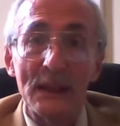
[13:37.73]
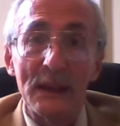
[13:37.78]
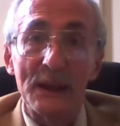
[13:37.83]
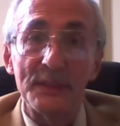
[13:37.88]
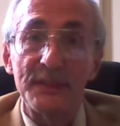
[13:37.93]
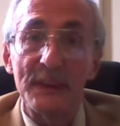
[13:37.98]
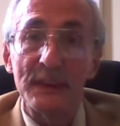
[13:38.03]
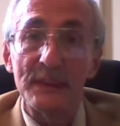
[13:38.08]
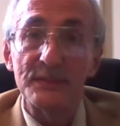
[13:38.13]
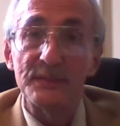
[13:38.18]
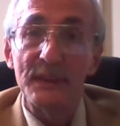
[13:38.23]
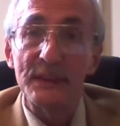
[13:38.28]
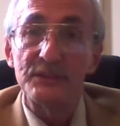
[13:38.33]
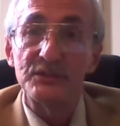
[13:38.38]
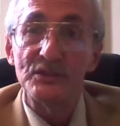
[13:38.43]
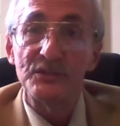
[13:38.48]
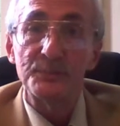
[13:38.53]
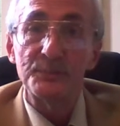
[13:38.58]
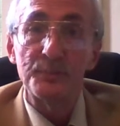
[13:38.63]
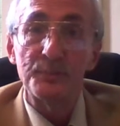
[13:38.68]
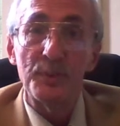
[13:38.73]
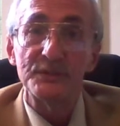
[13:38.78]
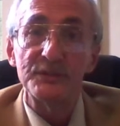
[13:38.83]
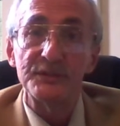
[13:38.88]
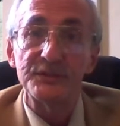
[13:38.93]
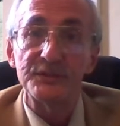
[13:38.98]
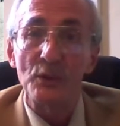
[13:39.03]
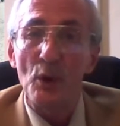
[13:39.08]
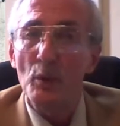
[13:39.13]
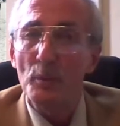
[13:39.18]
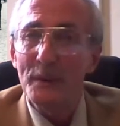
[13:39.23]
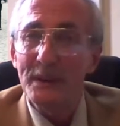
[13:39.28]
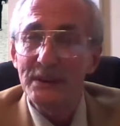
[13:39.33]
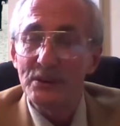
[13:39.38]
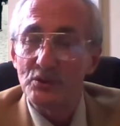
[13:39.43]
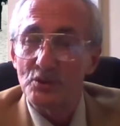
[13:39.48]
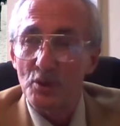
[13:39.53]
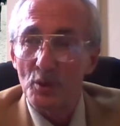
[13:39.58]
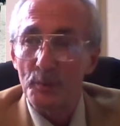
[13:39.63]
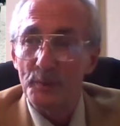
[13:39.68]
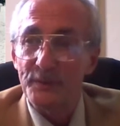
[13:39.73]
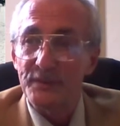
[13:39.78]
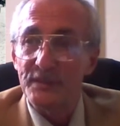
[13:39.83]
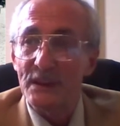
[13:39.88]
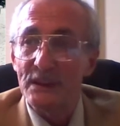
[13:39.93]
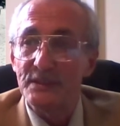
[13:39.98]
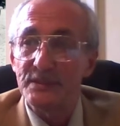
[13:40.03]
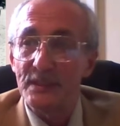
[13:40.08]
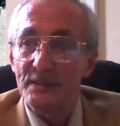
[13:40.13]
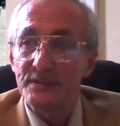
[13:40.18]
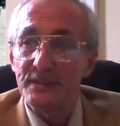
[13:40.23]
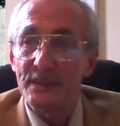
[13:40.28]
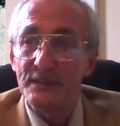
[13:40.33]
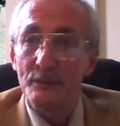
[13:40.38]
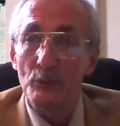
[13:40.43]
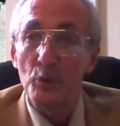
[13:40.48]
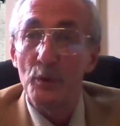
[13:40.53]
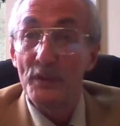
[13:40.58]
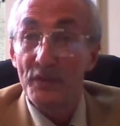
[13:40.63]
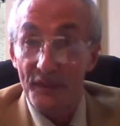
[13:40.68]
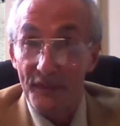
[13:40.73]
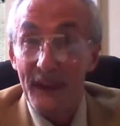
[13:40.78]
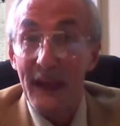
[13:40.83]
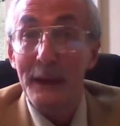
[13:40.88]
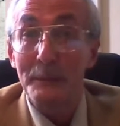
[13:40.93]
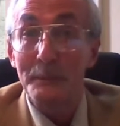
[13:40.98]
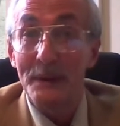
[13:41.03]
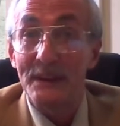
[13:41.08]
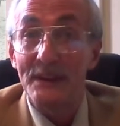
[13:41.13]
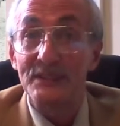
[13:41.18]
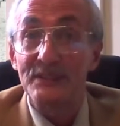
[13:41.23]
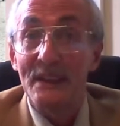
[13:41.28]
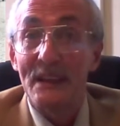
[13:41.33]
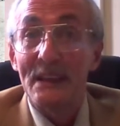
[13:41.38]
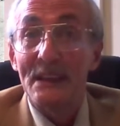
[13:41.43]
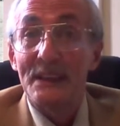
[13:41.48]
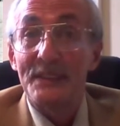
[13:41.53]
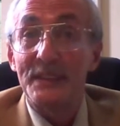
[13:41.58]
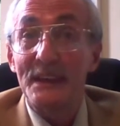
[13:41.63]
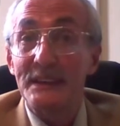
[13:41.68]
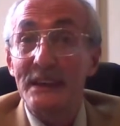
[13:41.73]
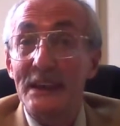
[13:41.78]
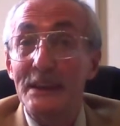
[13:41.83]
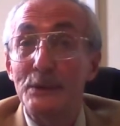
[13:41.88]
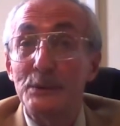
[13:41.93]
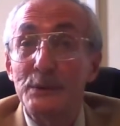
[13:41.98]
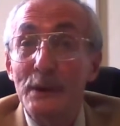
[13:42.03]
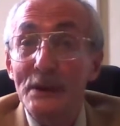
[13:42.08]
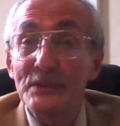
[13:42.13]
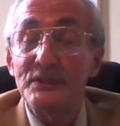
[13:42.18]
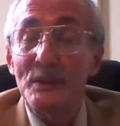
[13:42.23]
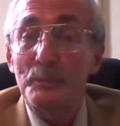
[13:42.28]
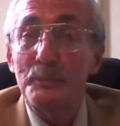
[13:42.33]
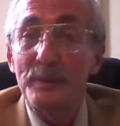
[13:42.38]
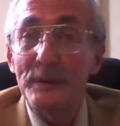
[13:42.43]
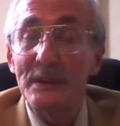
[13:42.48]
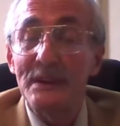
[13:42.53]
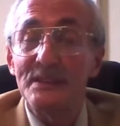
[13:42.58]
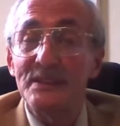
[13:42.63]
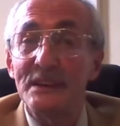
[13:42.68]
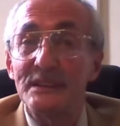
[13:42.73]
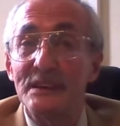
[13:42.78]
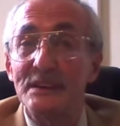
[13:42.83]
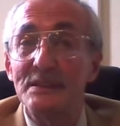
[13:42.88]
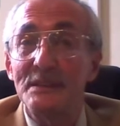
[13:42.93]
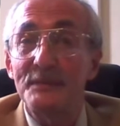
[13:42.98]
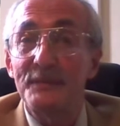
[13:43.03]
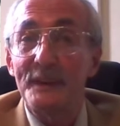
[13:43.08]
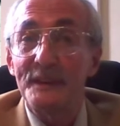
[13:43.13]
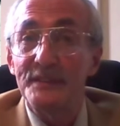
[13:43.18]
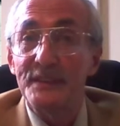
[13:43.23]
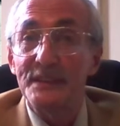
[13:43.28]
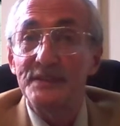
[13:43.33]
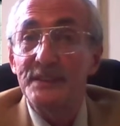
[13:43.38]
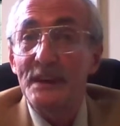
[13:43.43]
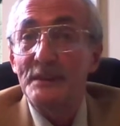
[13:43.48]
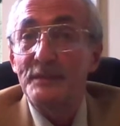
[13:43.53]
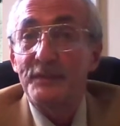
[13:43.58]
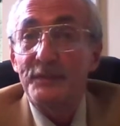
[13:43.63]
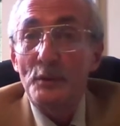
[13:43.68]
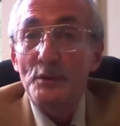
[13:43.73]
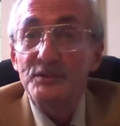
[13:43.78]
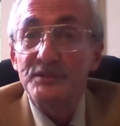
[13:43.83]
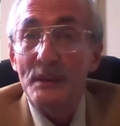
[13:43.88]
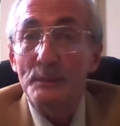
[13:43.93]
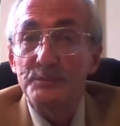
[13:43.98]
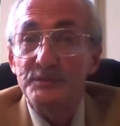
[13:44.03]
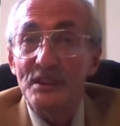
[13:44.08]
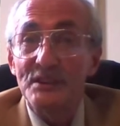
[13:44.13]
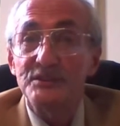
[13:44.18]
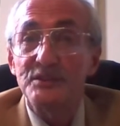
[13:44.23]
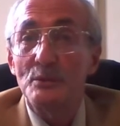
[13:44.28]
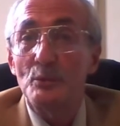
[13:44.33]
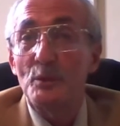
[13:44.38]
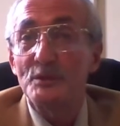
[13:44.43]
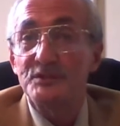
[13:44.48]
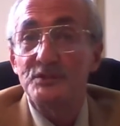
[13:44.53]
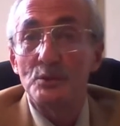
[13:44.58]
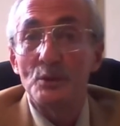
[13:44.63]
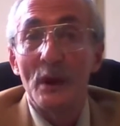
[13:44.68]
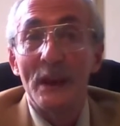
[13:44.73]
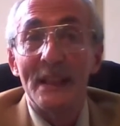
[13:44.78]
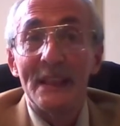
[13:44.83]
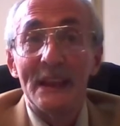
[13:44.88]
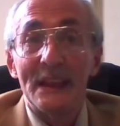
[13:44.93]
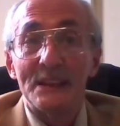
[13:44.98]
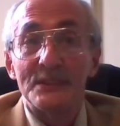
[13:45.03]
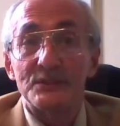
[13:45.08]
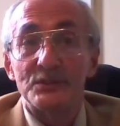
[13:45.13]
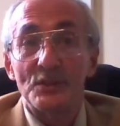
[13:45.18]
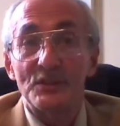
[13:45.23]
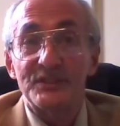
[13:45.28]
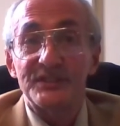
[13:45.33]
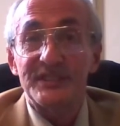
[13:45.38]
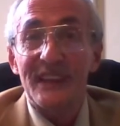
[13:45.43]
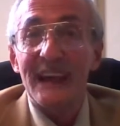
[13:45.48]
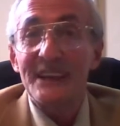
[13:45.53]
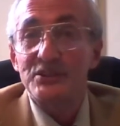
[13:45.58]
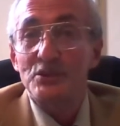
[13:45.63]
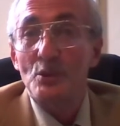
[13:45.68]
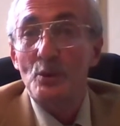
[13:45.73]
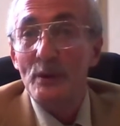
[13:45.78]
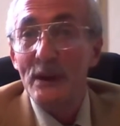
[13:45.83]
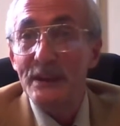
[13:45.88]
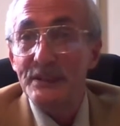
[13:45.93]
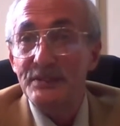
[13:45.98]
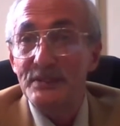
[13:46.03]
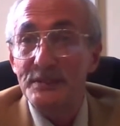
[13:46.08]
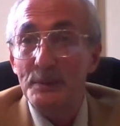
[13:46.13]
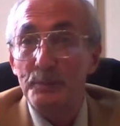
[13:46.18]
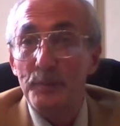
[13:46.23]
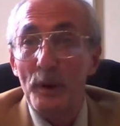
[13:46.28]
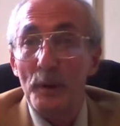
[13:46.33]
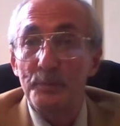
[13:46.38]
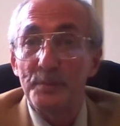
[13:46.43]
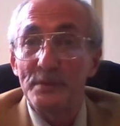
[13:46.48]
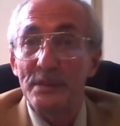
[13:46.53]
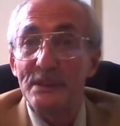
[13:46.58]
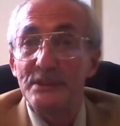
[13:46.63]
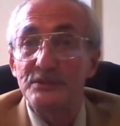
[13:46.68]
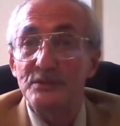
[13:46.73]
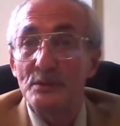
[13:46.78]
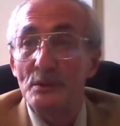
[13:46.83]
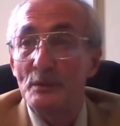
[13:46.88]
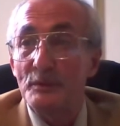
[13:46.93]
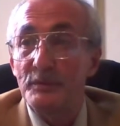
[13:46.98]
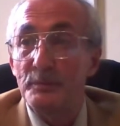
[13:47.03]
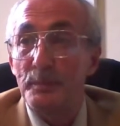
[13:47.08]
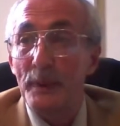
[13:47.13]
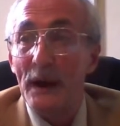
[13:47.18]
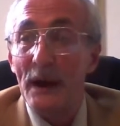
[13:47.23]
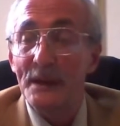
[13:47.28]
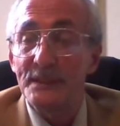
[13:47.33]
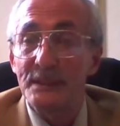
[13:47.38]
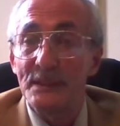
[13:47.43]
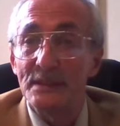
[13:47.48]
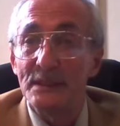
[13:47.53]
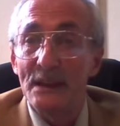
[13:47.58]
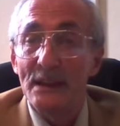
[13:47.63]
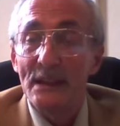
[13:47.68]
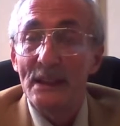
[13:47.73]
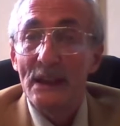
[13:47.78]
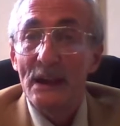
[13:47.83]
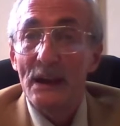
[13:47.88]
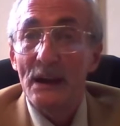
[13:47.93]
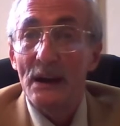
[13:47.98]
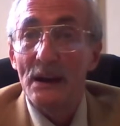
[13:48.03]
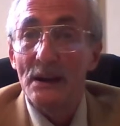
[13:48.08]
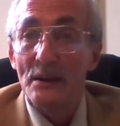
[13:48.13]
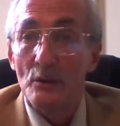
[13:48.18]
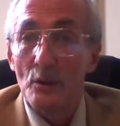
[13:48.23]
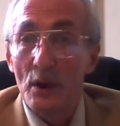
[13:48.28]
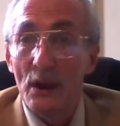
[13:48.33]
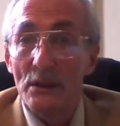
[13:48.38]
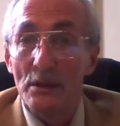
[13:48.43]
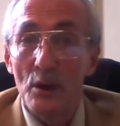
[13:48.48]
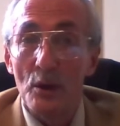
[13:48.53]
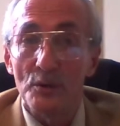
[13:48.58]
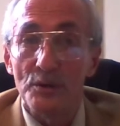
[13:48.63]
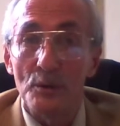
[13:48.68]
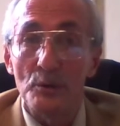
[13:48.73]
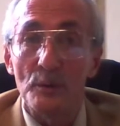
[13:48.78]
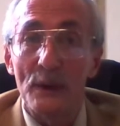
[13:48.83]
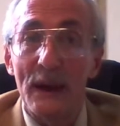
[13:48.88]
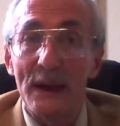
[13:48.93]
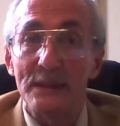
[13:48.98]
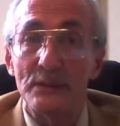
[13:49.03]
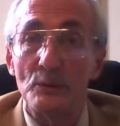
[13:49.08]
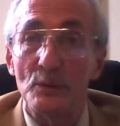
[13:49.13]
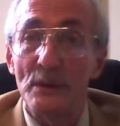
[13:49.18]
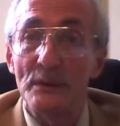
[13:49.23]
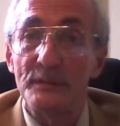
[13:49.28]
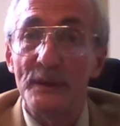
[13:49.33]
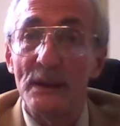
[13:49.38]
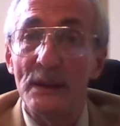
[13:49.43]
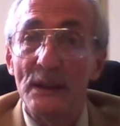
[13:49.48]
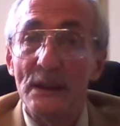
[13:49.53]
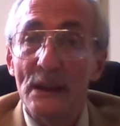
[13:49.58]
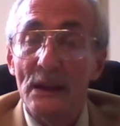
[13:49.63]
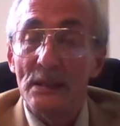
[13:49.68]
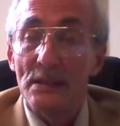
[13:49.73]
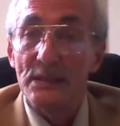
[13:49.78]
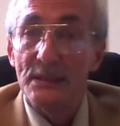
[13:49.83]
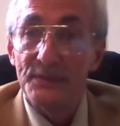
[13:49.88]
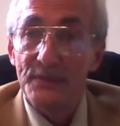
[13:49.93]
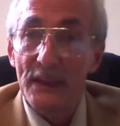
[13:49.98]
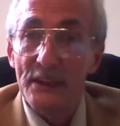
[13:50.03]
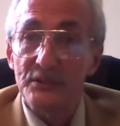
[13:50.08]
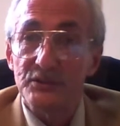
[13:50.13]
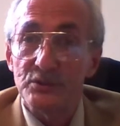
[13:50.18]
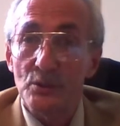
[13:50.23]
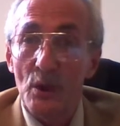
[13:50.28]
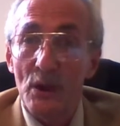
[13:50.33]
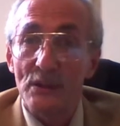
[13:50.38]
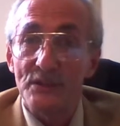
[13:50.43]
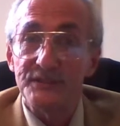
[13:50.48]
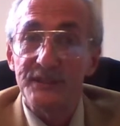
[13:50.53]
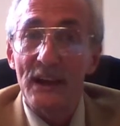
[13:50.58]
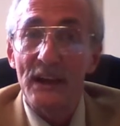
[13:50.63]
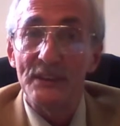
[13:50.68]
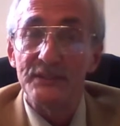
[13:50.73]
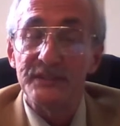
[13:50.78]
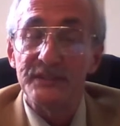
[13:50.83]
They just put so many troops there that with families that it does appear that that their first objection was to saturate the population of Baden along the Rhine River next to Alsace.